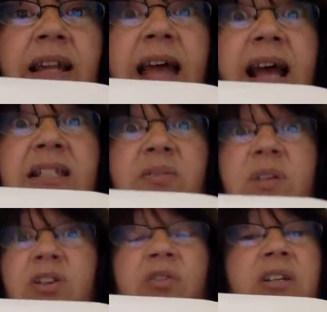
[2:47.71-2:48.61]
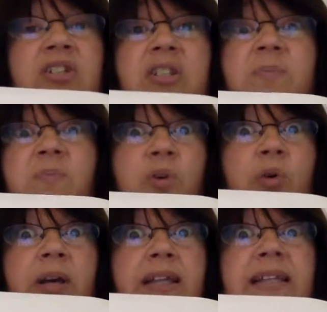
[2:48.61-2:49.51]
Last week, you can just
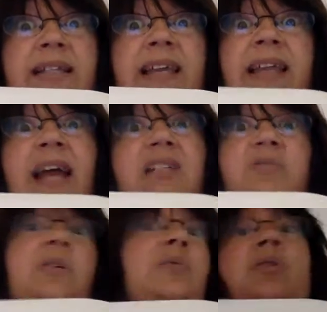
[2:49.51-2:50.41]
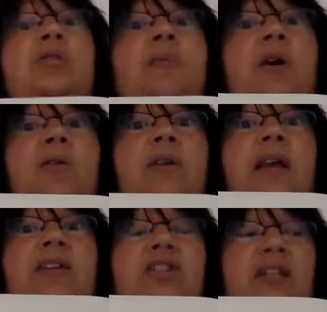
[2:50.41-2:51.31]
quickly say, last week we learned about
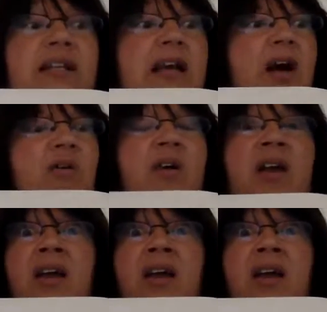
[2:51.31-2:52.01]
creation and how